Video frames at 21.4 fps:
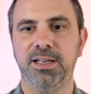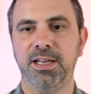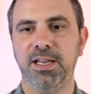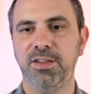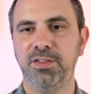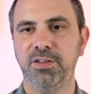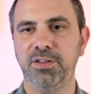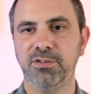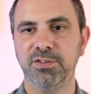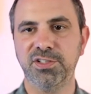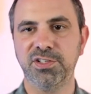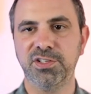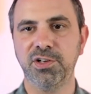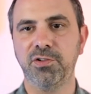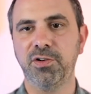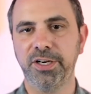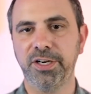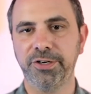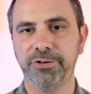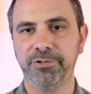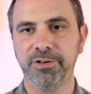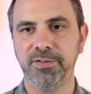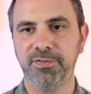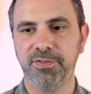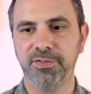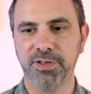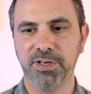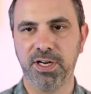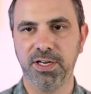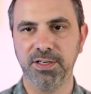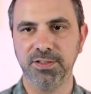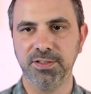and they're so hungry for
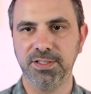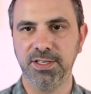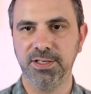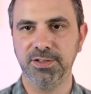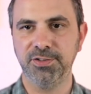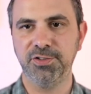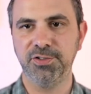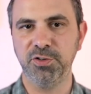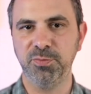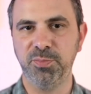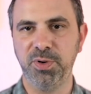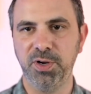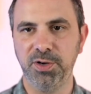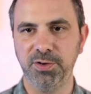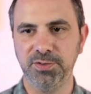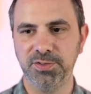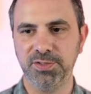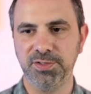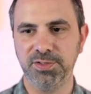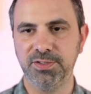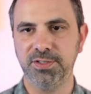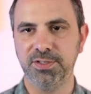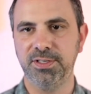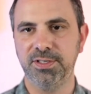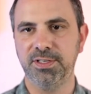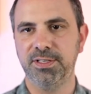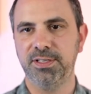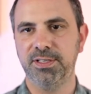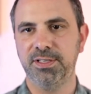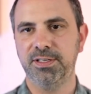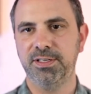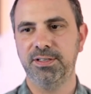content to post
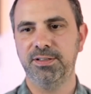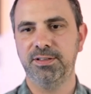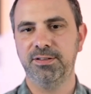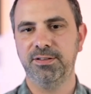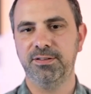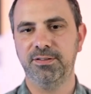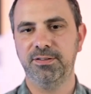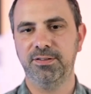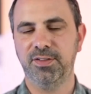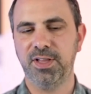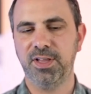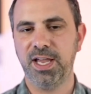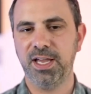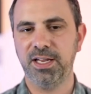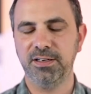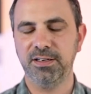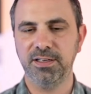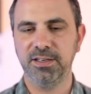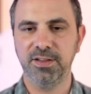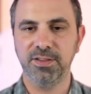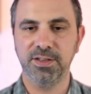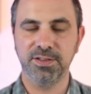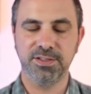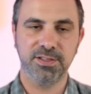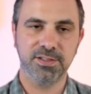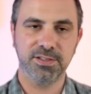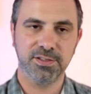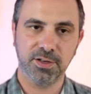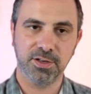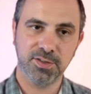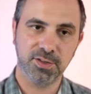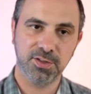that, and this
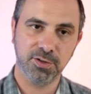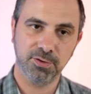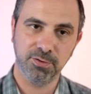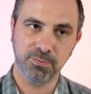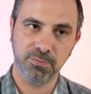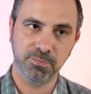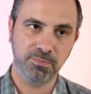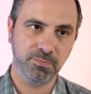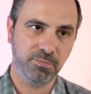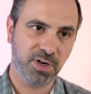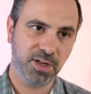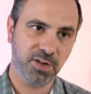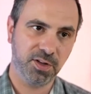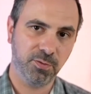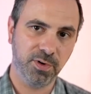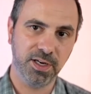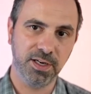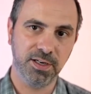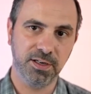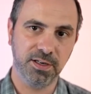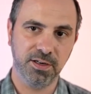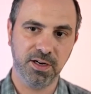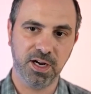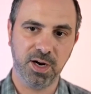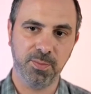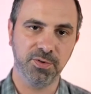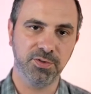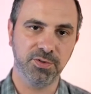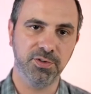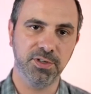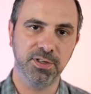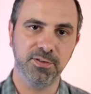is also, by the way,
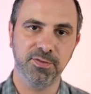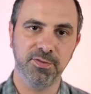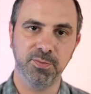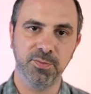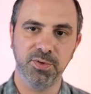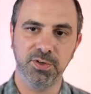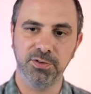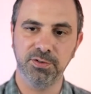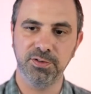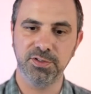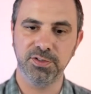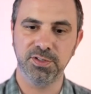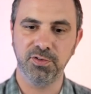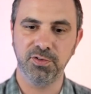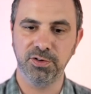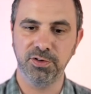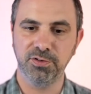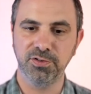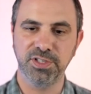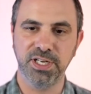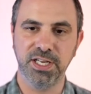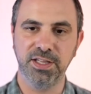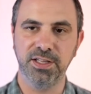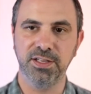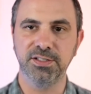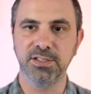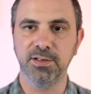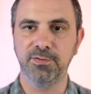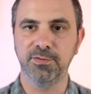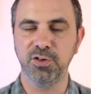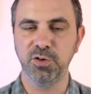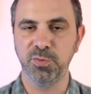opportunity for builders. If you understand
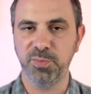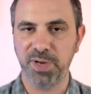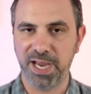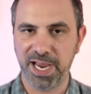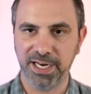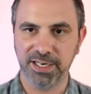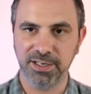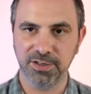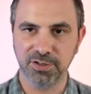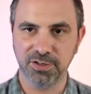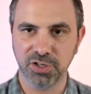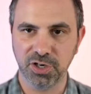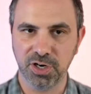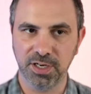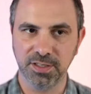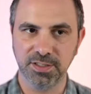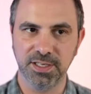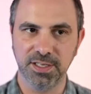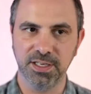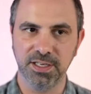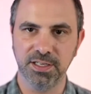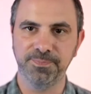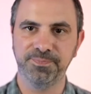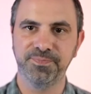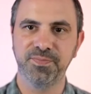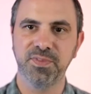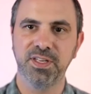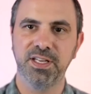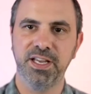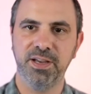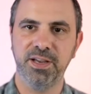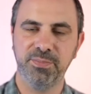this, if you package content
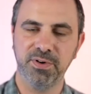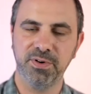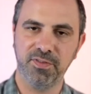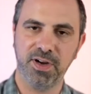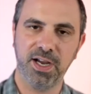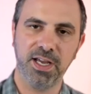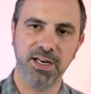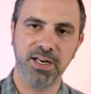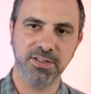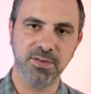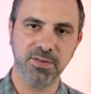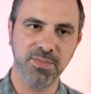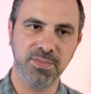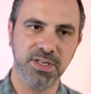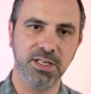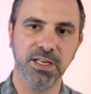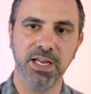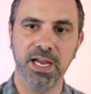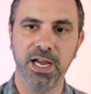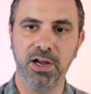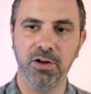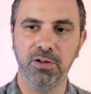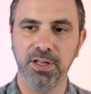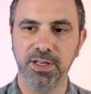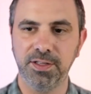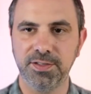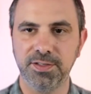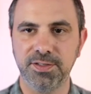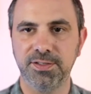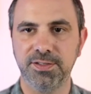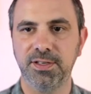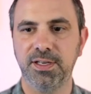and provide it to media
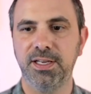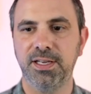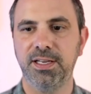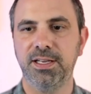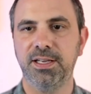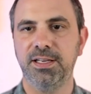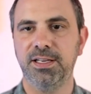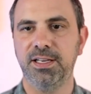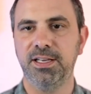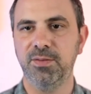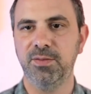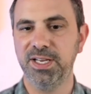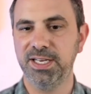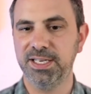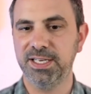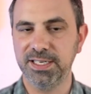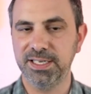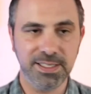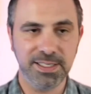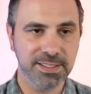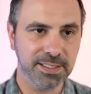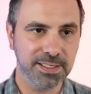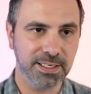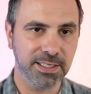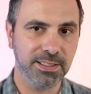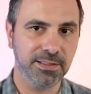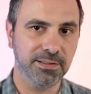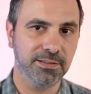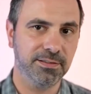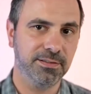outlets and make it easy.